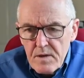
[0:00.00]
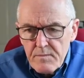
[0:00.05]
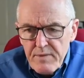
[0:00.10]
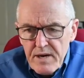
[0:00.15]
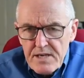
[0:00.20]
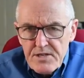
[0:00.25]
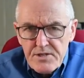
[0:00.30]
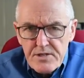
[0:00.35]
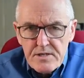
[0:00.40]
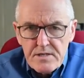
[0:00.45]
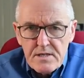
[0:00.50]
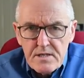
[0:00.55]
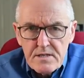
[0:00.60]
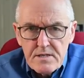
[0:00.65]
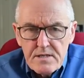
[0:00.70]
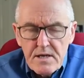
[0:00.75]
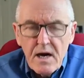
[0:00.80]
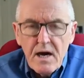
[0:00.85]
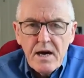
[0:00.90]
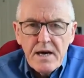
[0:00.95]
patient
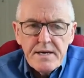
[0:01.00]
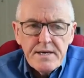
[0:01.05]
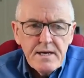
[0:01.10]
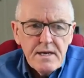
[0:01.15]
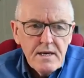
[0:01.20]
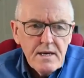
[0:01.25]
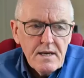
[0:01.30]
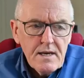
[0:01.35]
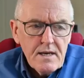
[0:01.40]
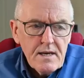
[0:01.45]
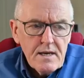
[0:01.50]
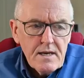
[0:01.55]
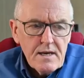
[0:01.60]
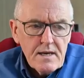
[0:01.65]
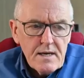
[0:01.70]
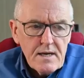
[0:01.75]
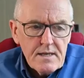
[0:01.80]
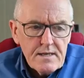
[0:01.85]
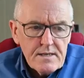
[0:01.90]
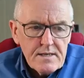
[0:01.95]
had died,
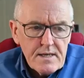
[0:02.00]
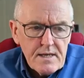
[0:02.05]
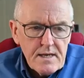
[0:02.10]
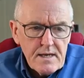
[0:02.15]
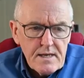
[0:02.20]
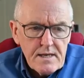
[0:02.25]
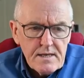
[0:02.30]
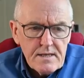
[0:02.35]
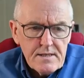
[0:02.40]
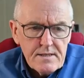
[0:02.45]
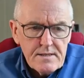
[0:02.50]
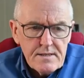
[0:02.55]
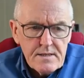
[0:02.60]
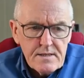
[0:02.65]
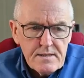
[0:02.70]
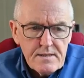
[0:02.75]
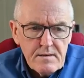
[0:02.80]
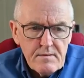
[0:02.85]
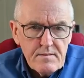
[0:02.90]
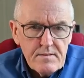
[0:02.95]
and
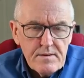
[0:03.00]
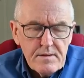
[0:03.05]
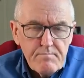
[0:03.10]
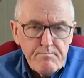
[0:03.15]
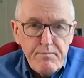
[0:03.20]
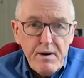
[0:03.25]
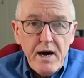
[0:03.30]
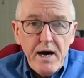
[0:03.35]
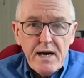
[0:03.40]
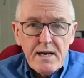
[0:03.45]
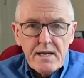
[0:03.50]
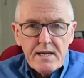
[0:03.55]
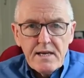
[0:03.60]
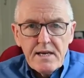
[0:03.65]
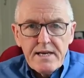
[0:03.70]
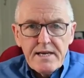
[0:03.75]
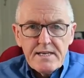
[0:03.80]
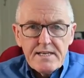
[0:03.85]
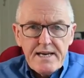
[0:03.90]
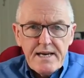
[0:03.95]
the bile had
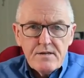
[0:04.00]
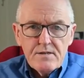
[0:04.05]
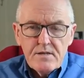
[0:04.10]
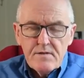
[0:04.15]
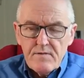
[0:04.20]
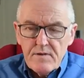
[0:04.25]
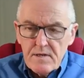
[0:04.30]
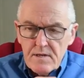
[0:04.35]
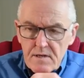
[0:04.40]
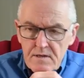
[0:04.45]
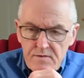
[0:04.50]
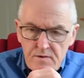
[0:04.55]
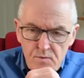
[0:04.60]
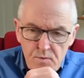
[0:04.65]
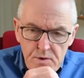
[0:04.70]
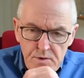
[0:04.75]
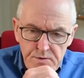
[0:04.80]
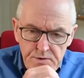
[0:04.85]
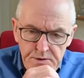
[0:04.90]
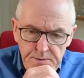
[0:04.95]
leaked out of a
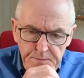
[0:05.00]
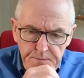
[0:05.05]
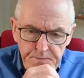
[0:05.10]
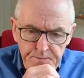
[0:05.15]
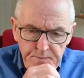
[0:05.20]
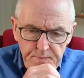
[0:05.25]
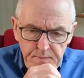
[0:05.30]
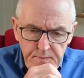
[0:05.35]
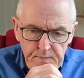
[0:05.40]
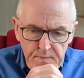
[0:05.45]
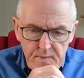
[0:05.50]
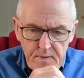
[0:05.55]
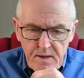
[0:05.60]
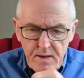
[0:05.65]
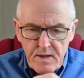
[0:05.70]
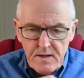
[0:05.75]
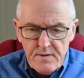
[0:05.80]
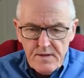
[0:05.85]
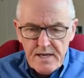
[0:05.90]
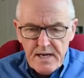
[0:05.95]
wound,
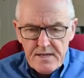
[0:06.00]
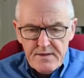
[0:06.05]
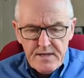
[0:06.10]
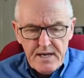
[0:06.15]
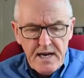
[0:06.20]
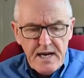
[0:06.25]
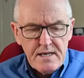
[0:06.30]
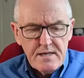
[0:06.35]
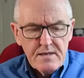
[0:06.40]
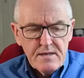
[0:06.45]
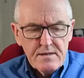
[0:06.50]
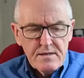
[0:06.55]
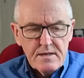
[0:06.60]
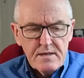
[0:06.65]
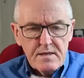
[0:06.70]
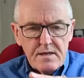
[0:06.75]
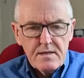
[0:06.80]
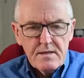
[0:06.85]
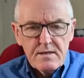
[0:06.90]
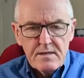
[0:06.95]
and they had the hand
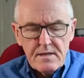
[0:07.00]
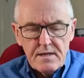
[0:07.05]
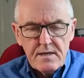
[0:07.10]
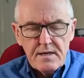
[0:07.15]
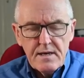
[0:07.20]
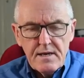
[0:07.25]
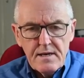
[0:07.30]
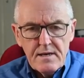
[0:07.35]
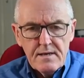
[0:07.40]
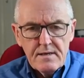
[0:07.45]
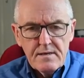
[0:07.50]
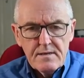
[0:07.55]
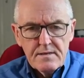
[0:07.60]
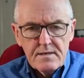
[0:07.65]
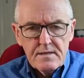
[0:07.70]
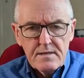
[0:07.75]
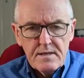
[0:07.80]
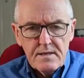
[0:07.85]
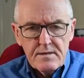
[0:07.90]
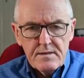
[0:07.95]
underneath
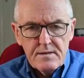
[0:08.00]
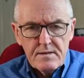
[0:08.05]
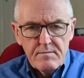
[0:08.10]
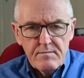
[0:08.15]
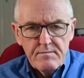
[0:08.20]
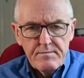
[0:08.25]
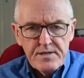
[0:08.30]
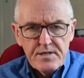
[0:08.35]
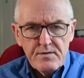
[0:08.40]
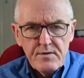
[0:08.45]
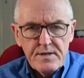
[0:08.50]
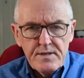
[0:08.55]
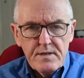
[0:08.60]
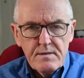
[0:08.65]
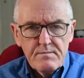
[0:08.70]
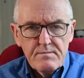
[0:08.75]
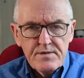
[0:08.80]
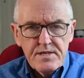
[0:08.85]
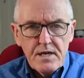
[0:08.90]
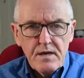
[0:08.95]
them, between
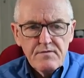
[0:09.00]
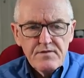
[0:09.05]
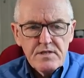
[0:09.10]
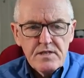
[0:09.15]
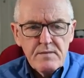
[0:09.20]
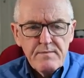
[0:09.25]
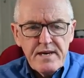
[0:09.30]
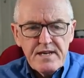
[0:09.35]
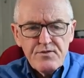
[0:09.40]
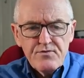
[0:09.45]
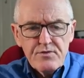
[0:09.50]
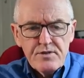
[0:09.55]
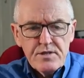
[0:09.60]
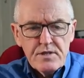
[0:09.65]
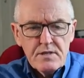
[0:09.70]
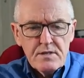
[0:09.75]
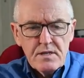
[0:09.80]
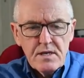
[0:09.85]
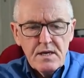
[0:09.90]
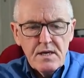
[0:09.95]
themselves and the
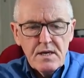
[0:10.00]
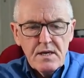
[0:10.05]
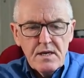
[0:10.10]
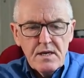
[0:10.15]
mattress, and